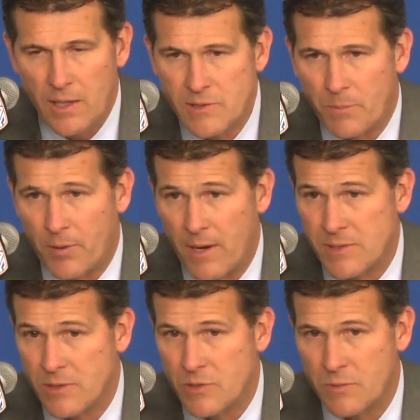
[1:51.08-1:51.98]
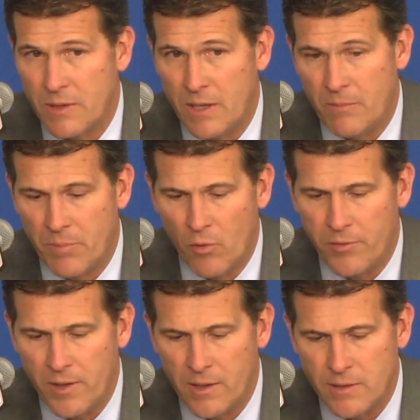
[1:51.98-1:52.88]
he's a presence at
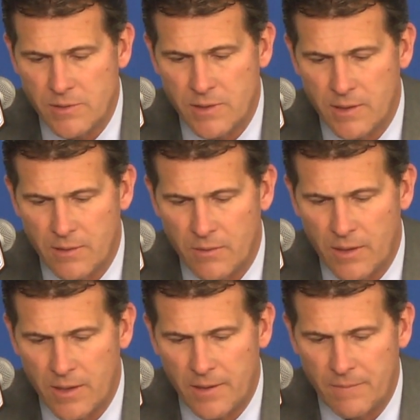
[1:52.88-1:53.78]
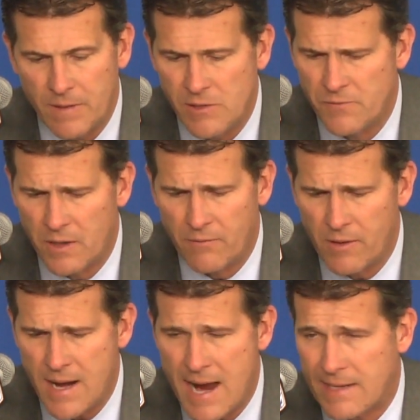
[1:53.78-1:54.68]
both ends, and uh, he's very,
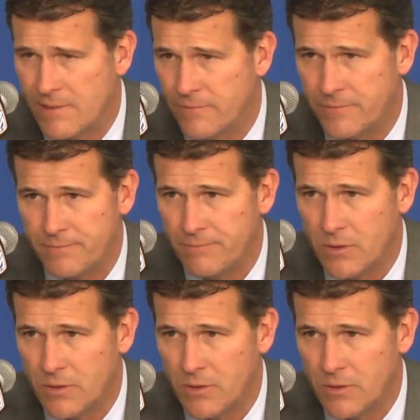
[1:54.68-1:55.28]
very active.